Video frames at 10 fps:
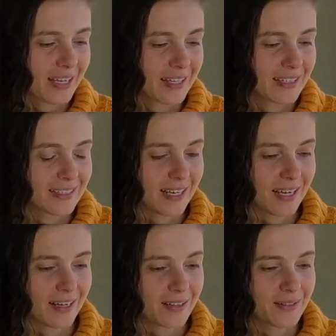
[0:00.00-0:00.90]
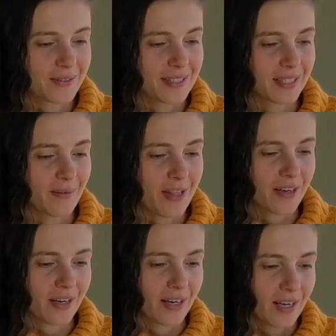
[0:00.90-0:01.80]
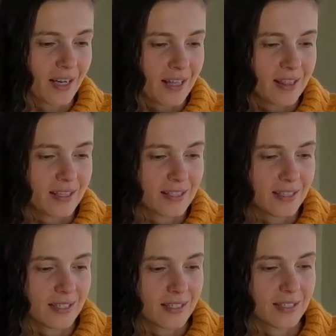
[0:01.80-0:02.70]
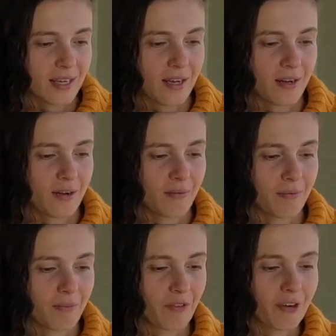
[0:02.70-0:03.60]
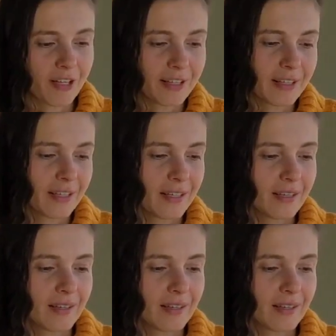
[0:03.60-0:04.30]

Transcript: it to see whether this is really